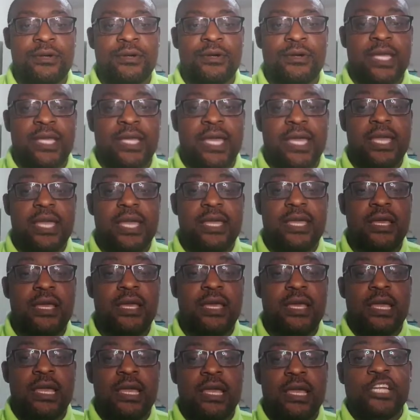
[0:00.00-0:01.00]
Okay,
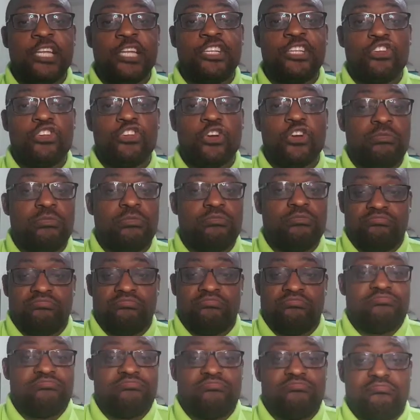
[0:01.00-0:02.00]
and so
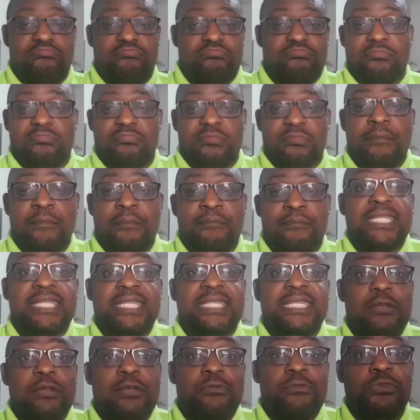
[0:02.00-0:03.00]
basically